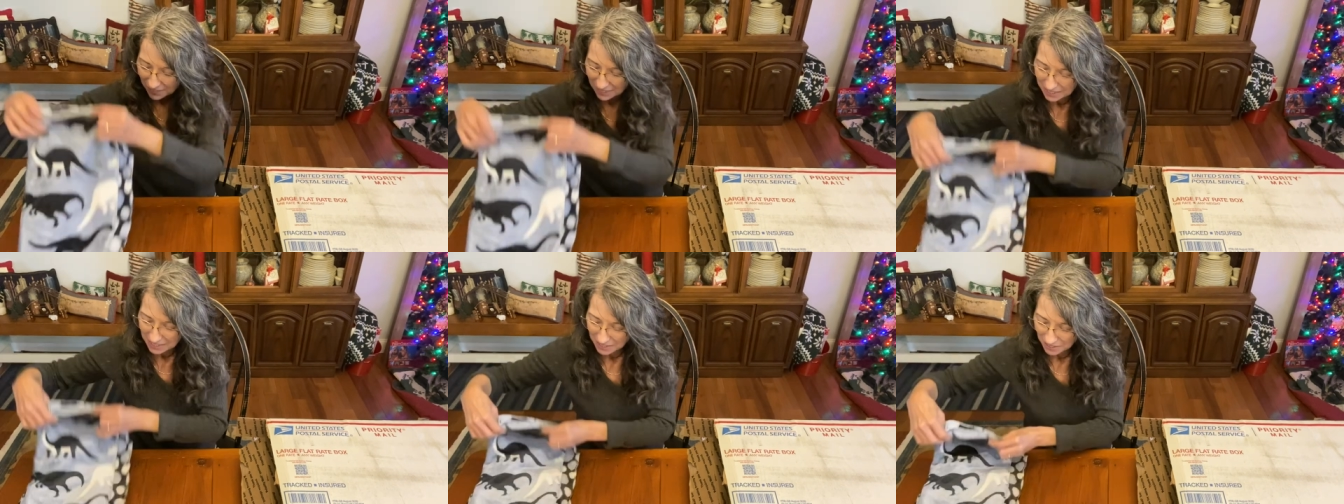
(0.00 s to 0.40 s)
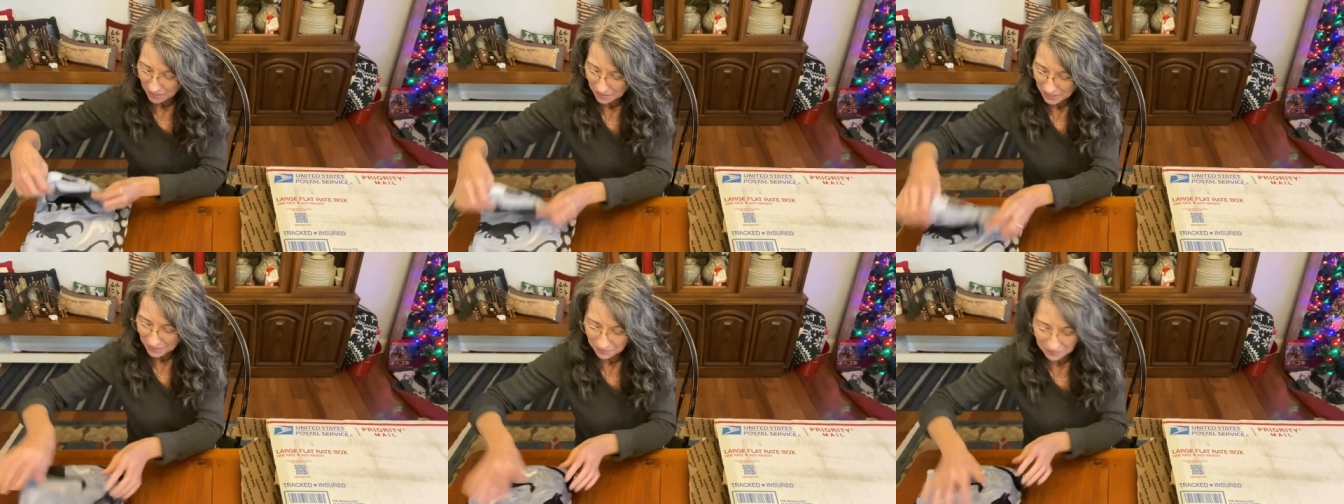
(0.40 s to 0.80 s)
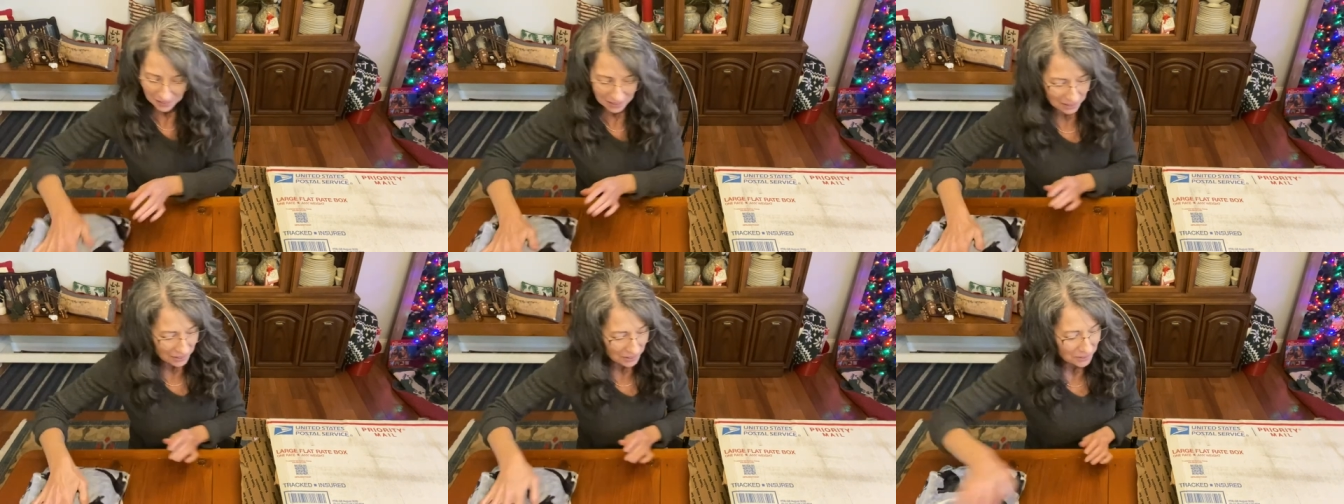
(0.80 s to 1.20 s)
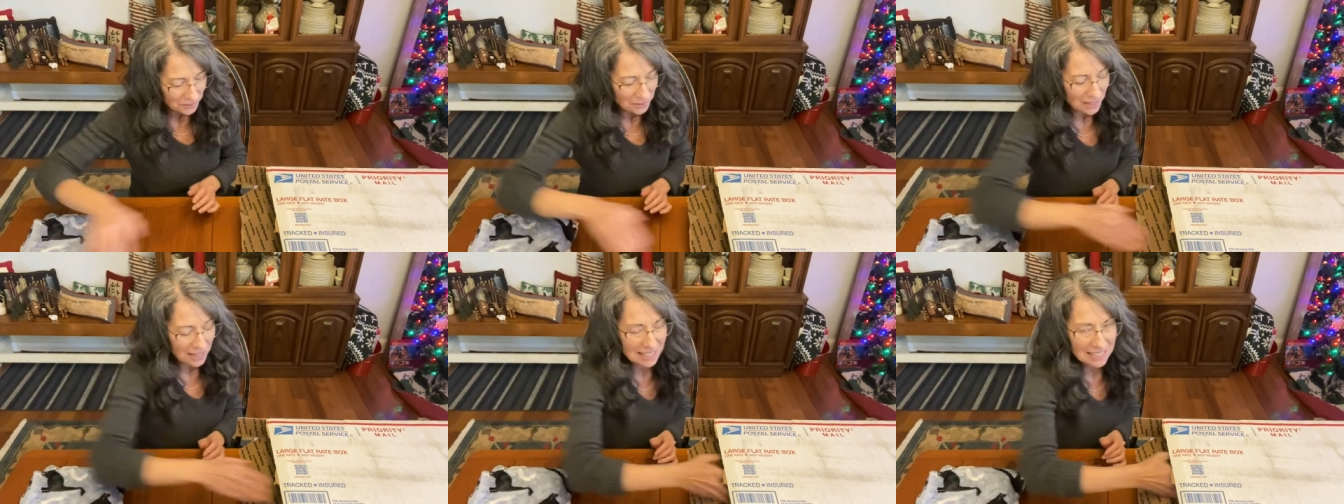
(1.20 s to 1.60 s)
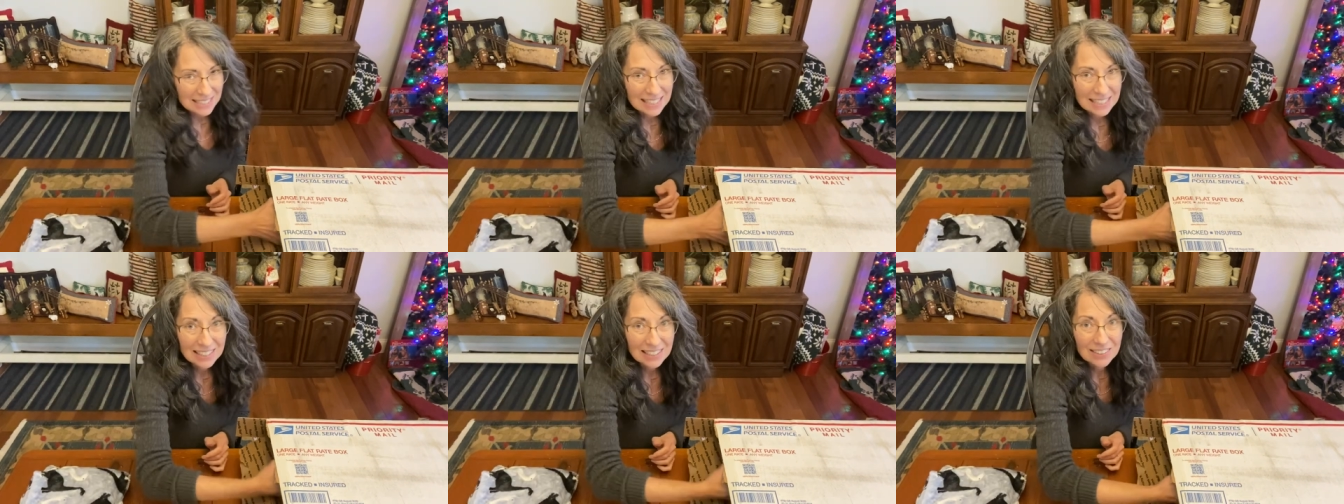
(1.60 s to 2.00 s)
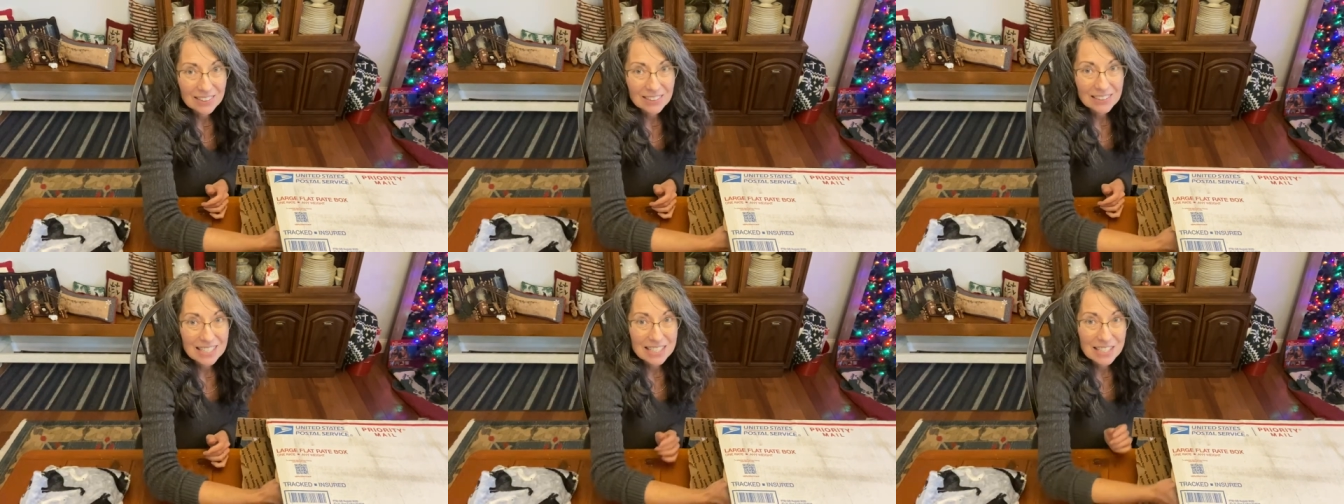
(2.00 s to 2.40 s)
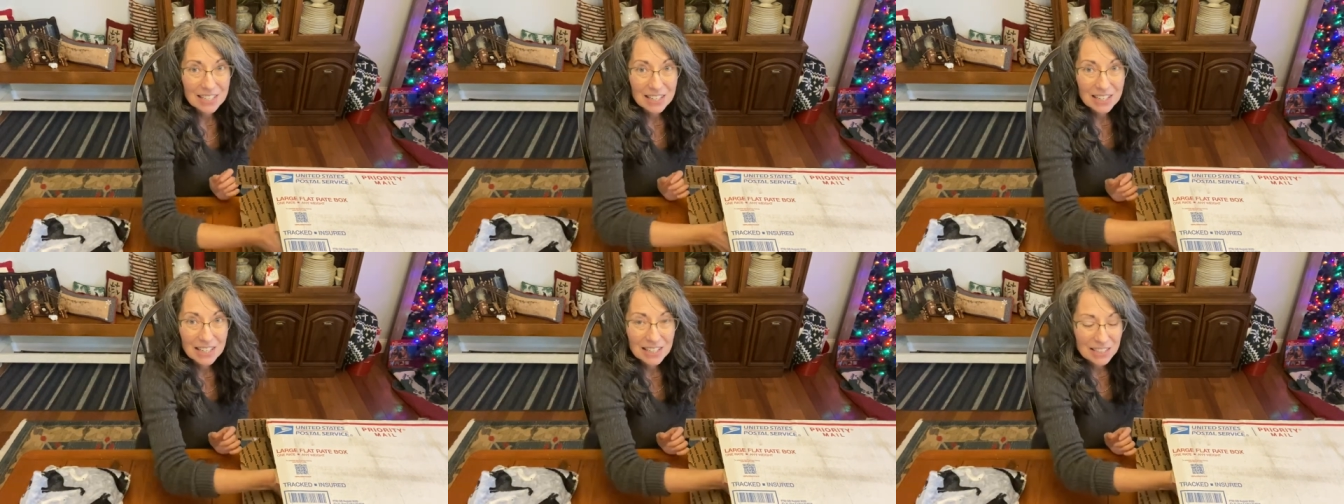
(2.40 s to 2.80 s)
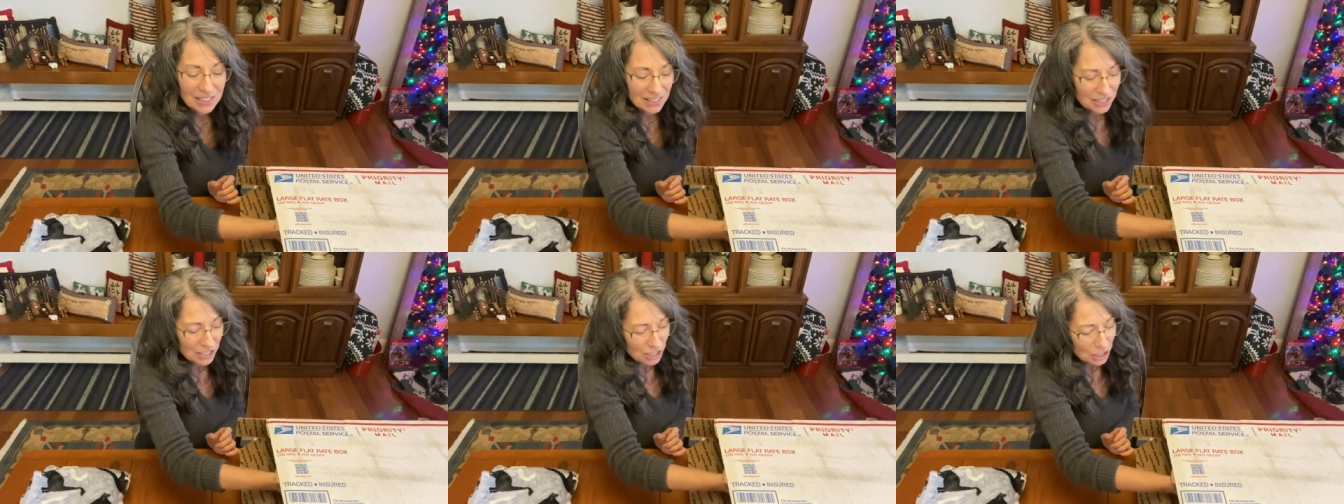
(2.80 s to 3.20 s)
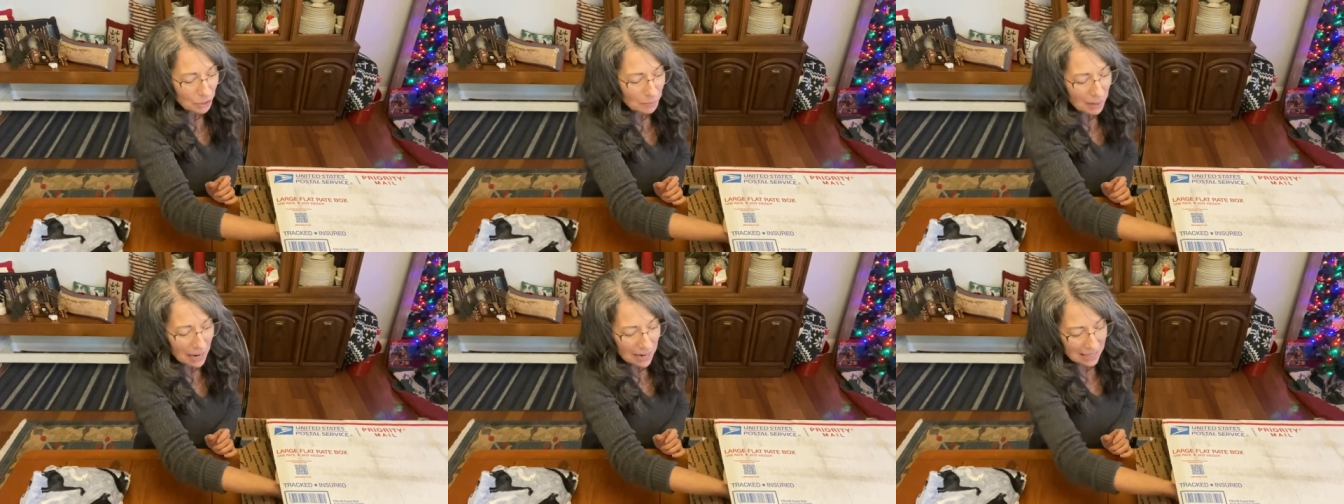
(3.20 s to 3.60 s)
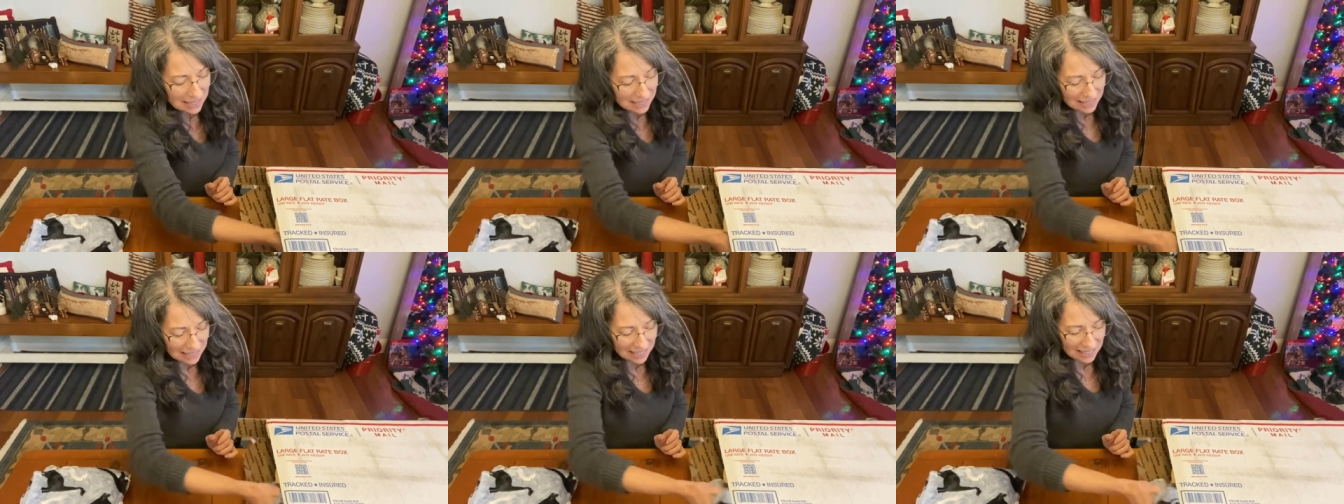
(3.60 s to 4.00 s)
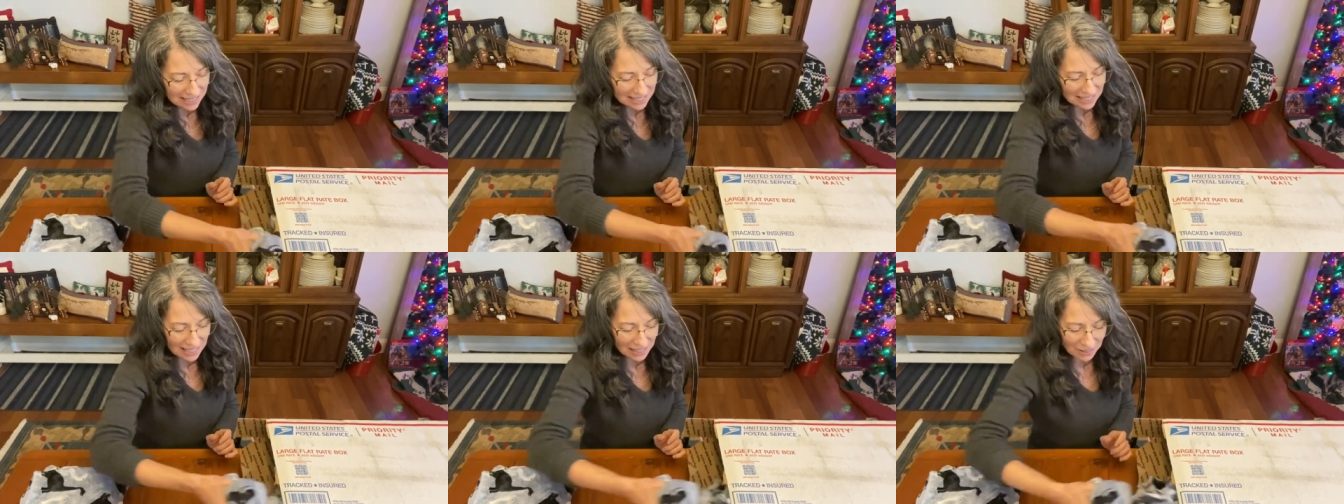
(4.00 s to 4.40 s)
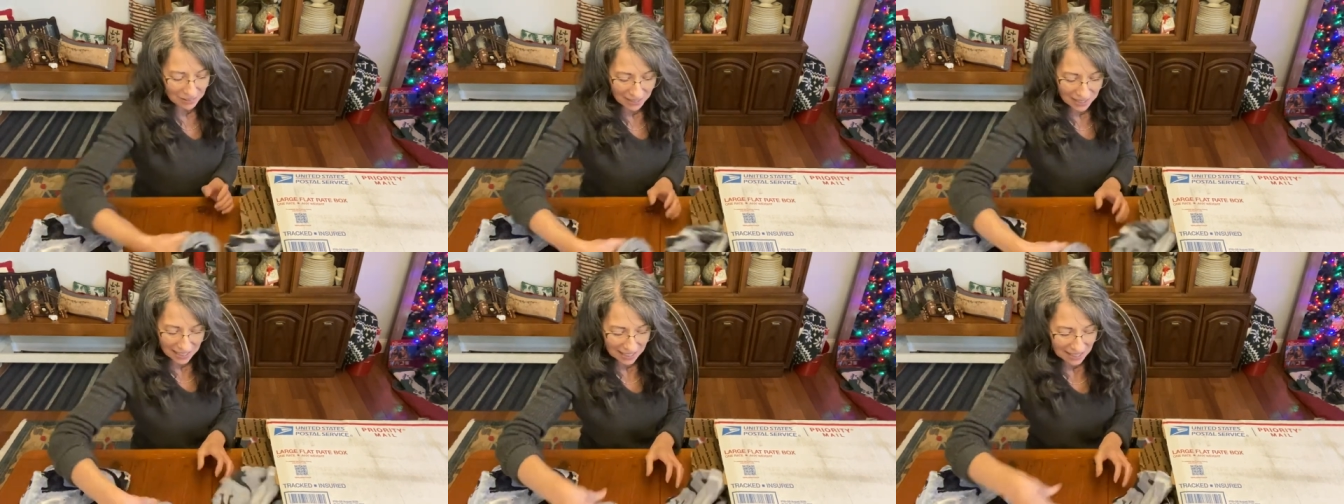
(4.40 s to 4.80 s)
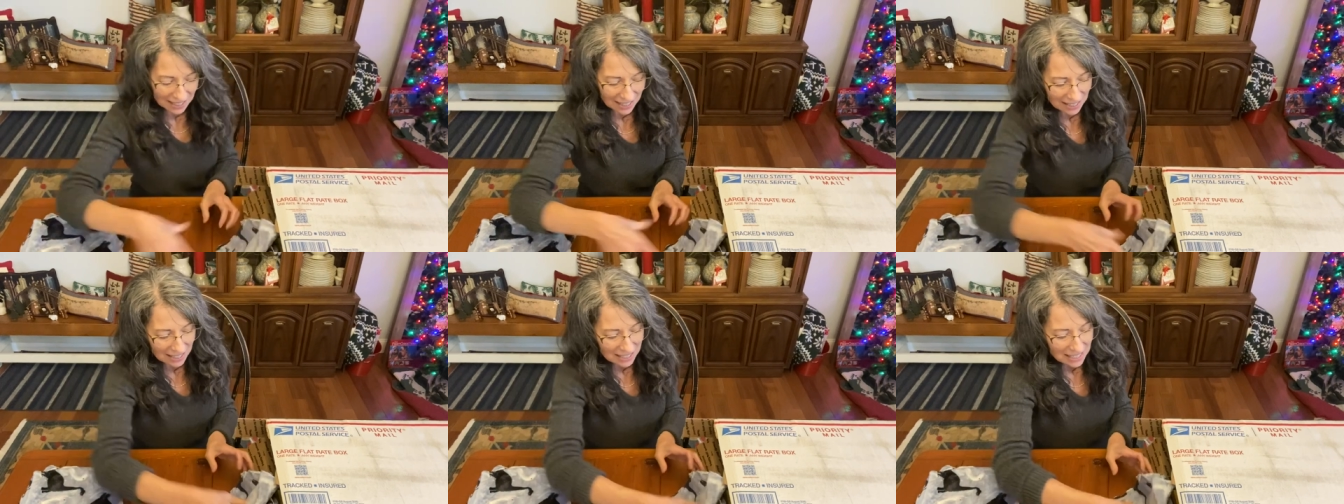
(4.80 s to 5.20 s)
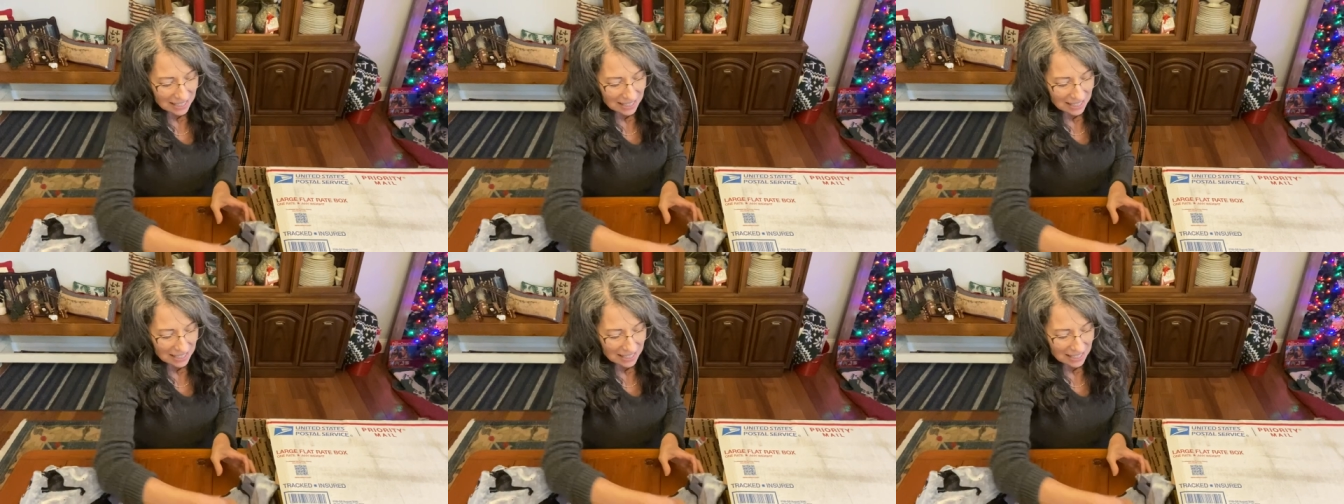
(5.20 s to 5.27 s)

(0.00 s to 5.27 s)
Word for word: So if you want to get an early start on your shoe boxes like we are,